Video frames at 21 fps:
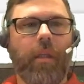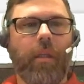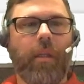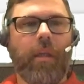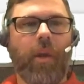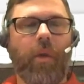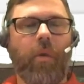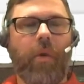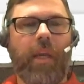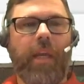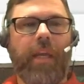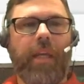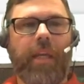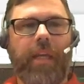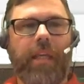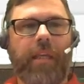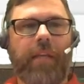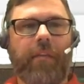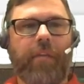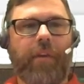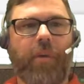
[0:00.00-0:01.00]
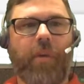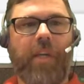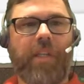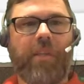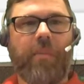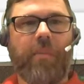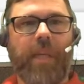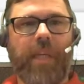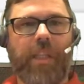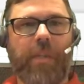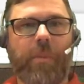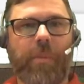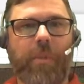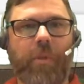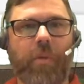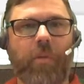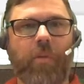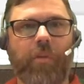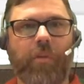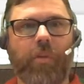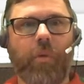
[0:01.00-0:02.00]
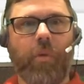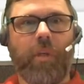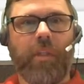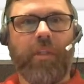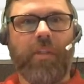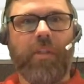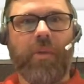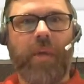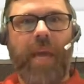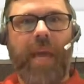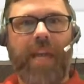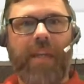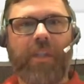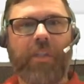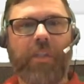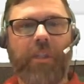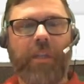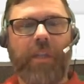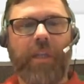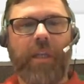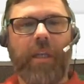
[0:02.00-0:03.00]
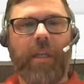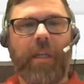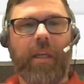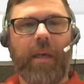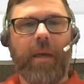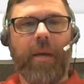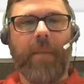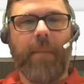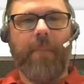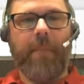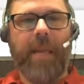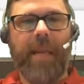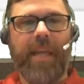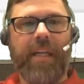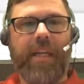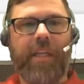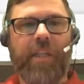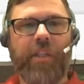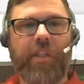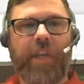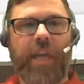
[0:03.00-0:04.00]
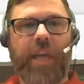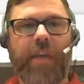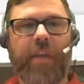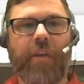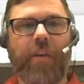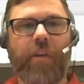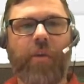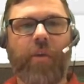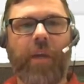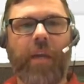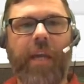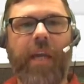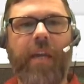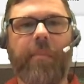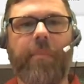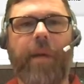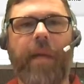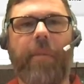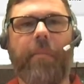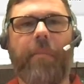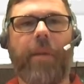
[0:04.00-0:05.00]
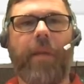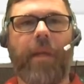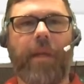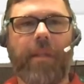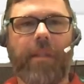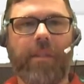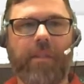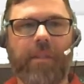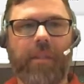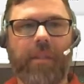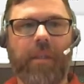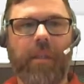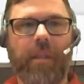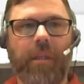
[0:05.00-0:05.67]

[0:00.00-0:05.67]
coding and configuration management tool of choice to actually manage and create pipelines